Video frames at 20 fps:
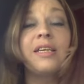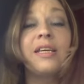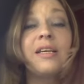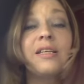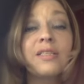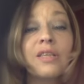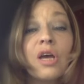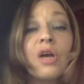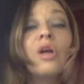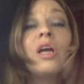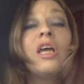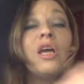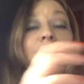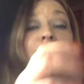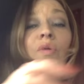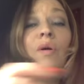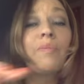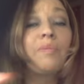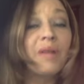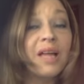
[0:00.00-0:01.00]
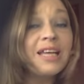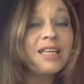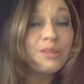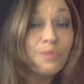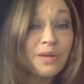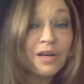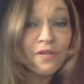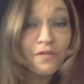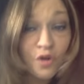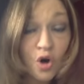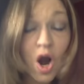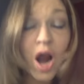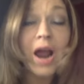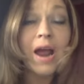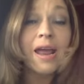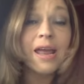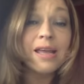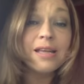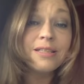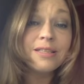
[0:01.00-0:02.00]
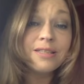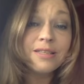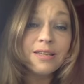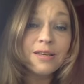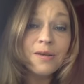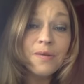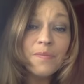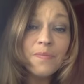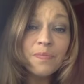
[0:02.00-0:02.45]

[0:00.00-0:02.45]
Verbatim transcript: He is in replacement of Christ